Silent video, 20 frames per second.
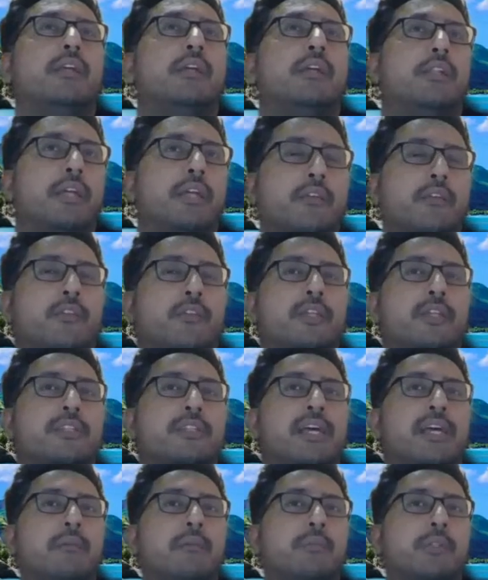like for
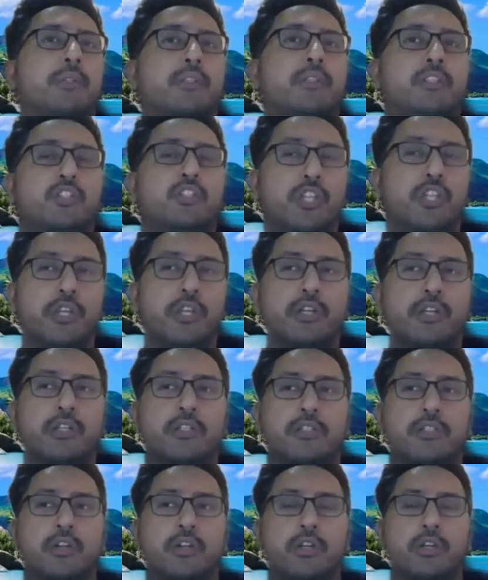example, the
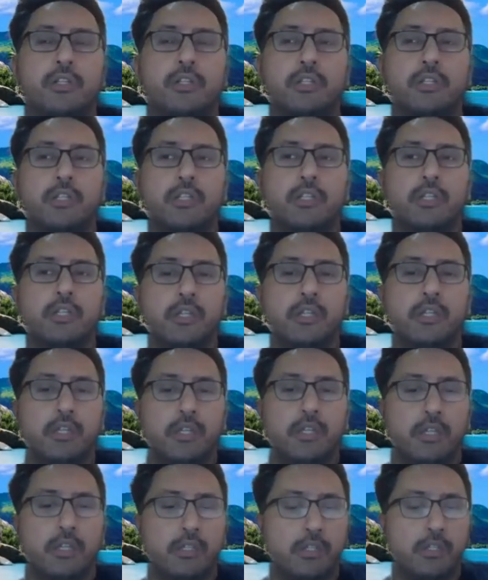chairs on the
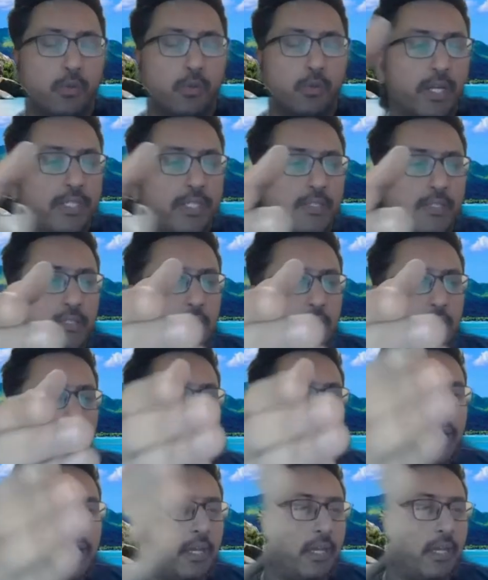US
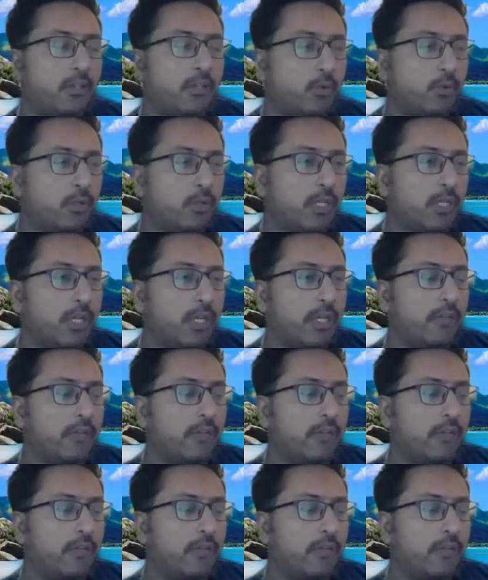and UK and